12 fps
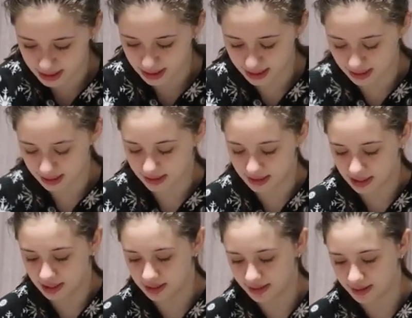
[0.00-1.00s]
to, like,
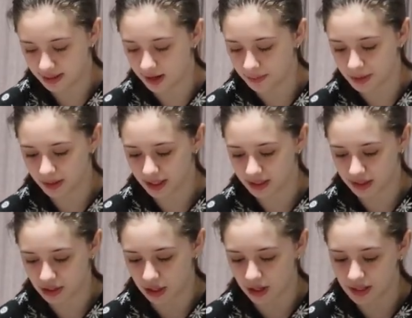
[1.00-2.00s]
the tops or, like, the
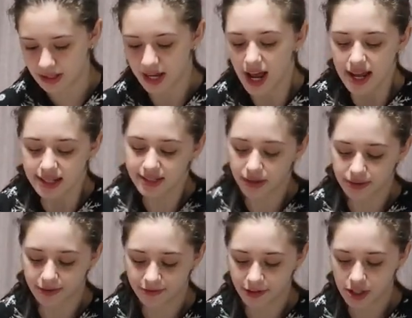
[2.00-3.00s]
shirts. So
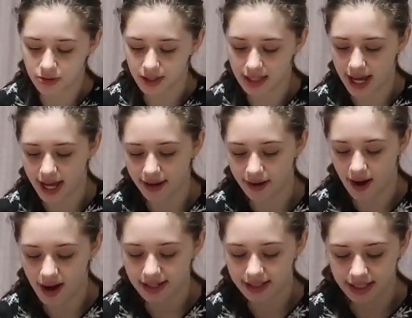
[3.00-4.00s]
the first one that I
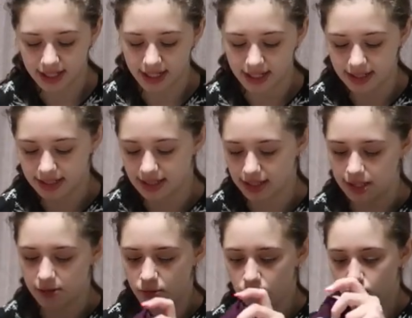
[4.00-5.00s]
got is
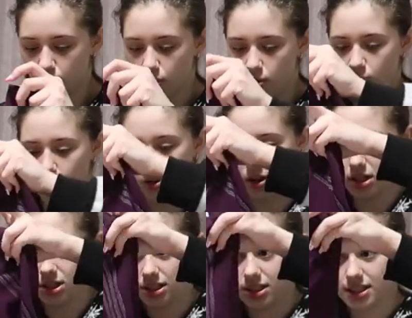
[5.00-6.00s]
this maroon
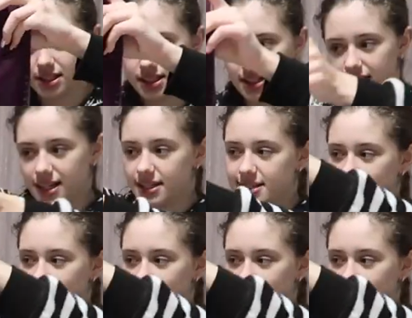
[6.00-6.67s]
one, and it's